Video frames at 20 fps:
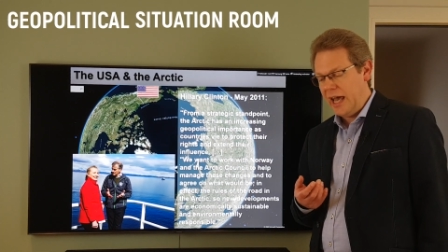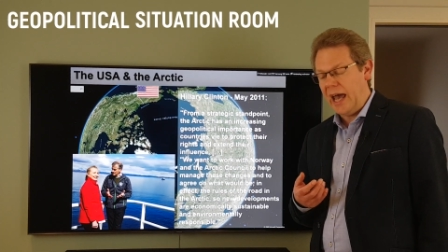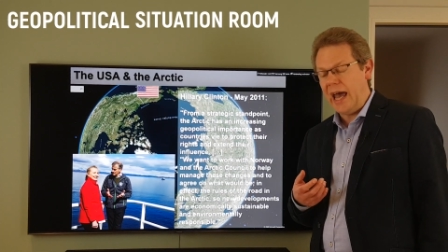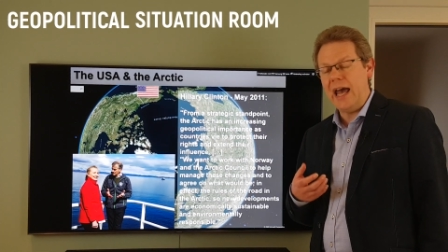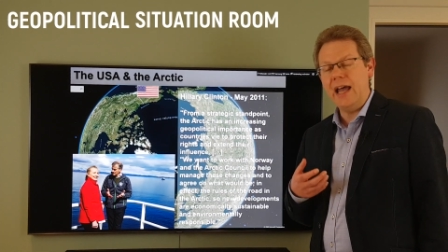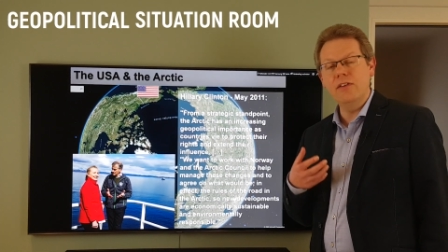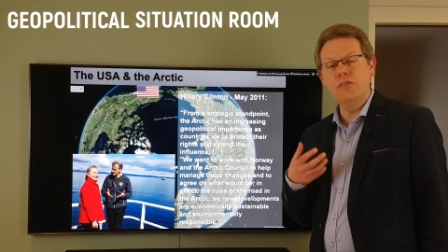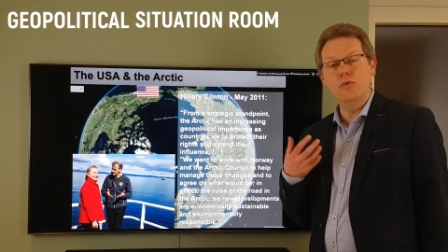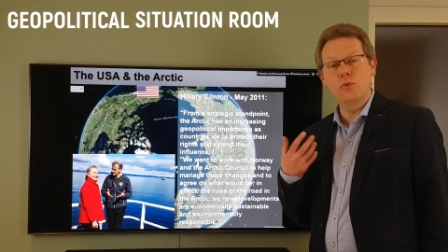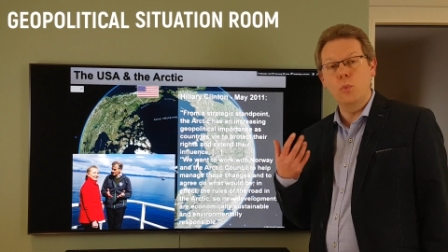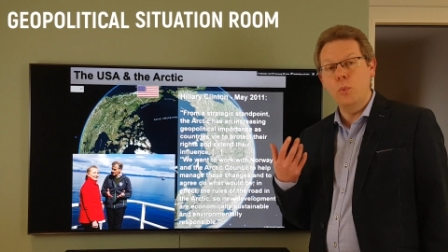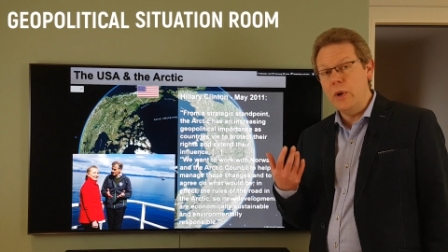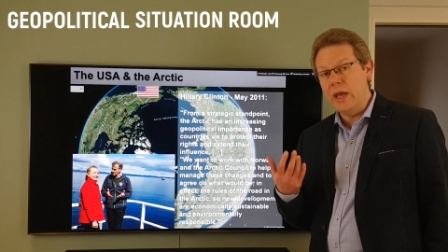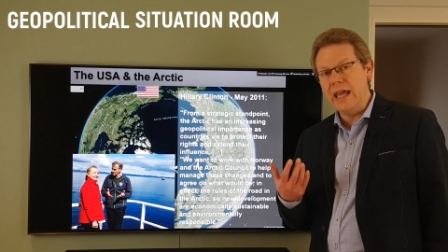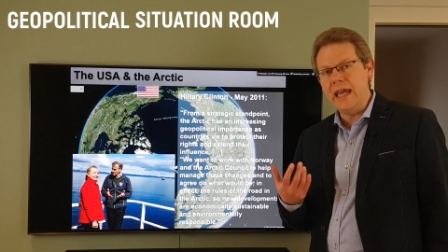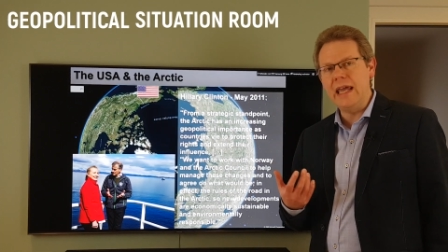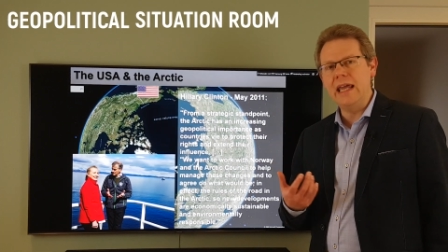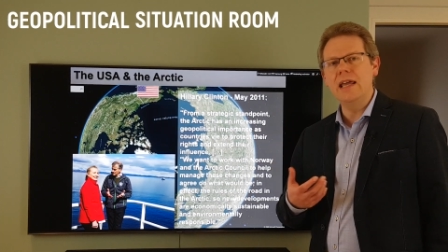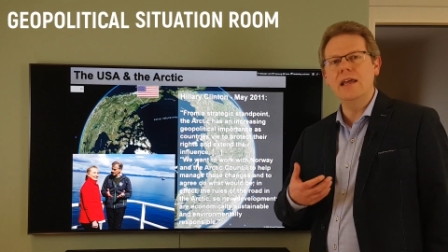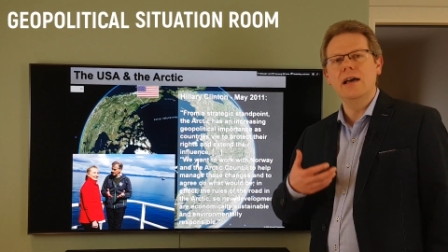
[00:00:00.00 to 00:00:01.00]
And
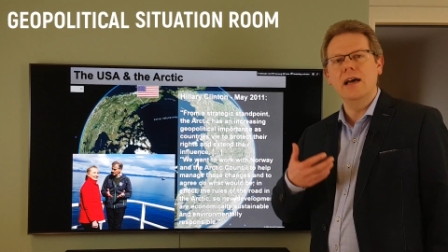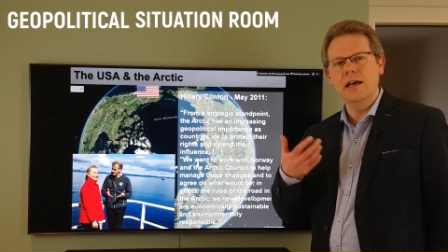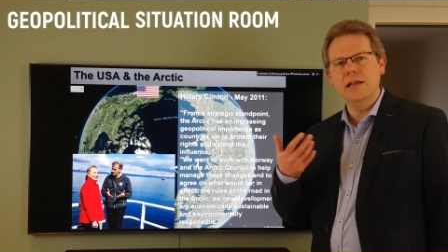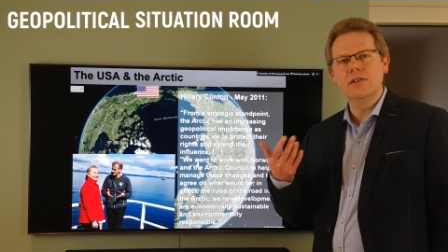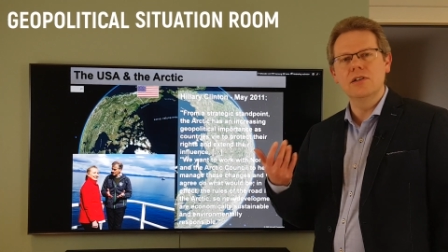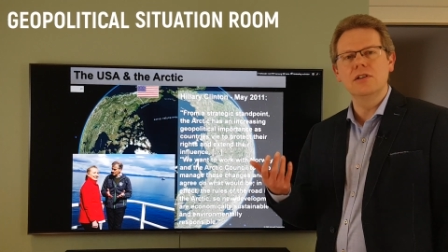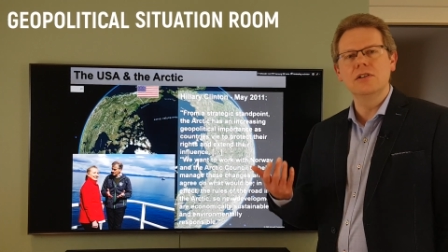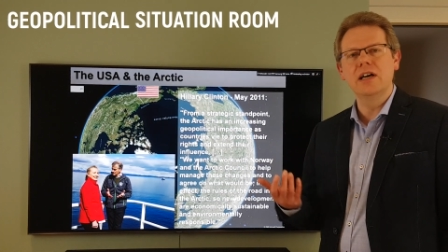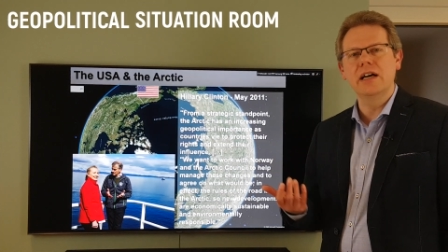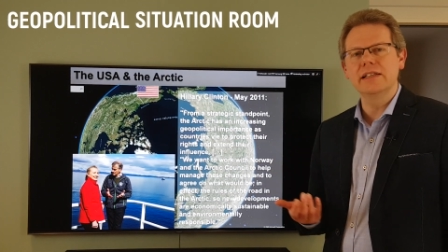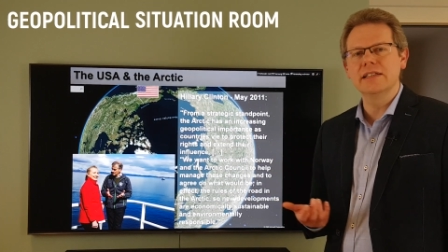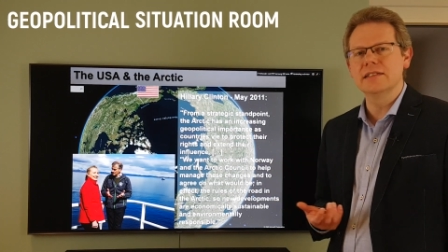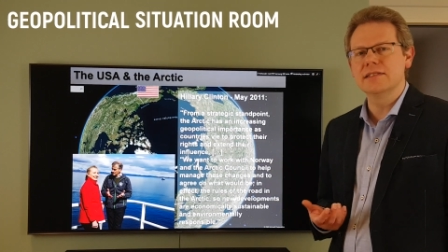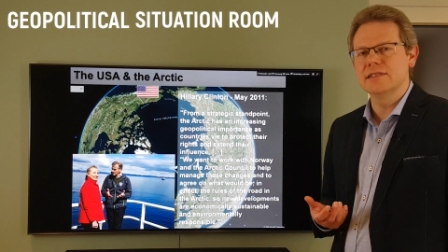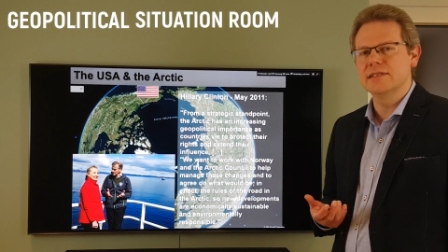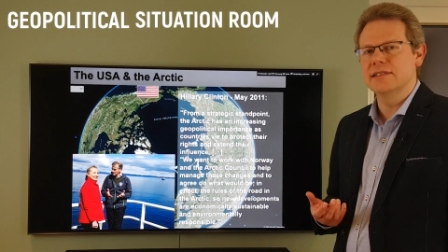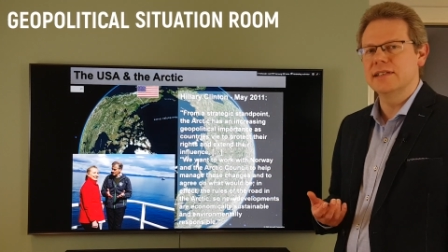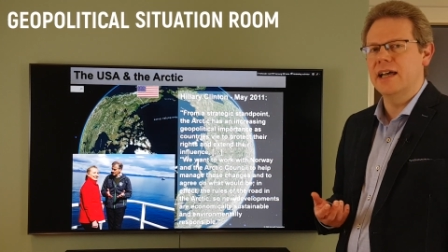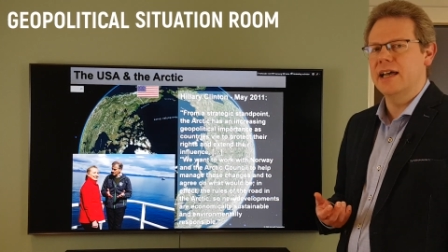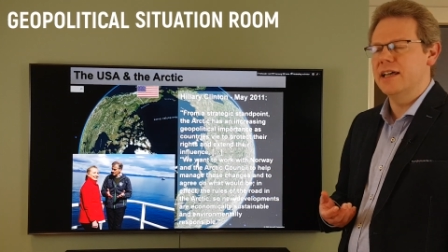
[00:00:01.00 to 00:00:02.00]
we, the United
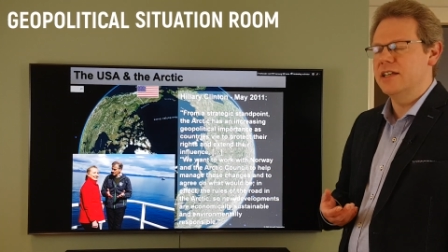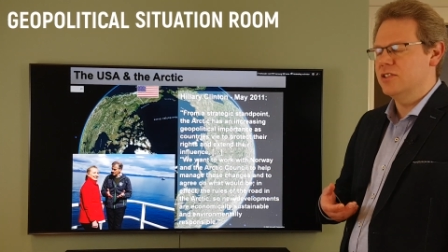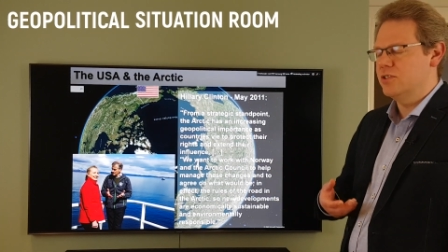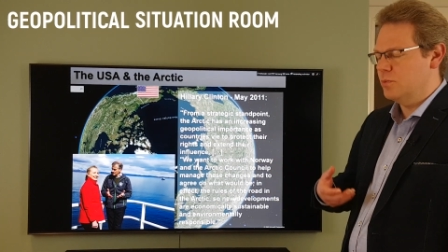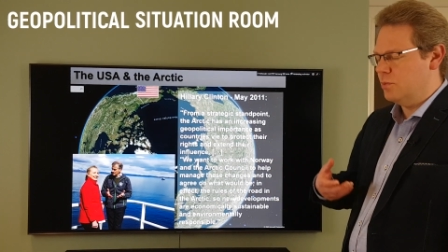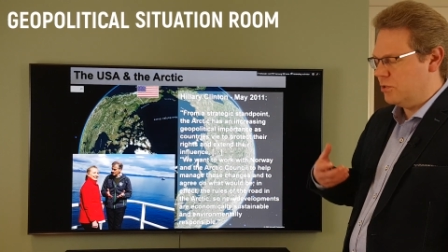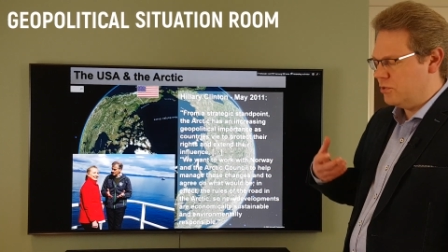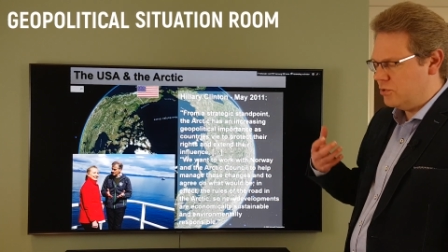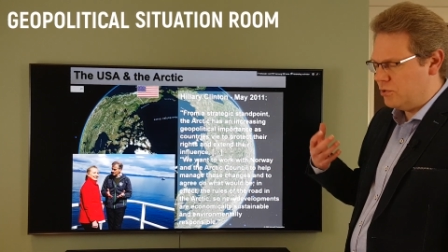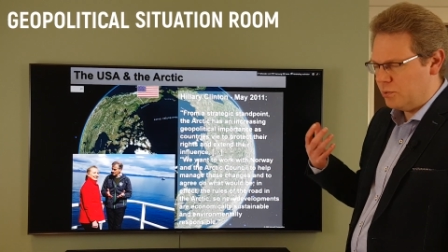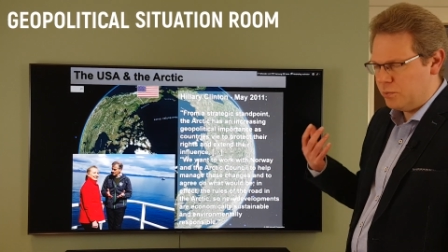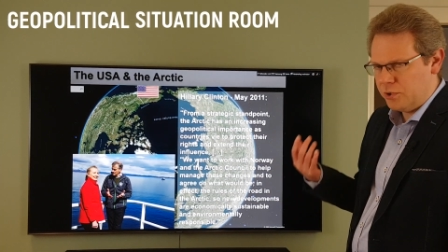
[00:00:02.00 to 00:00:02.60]
States, want to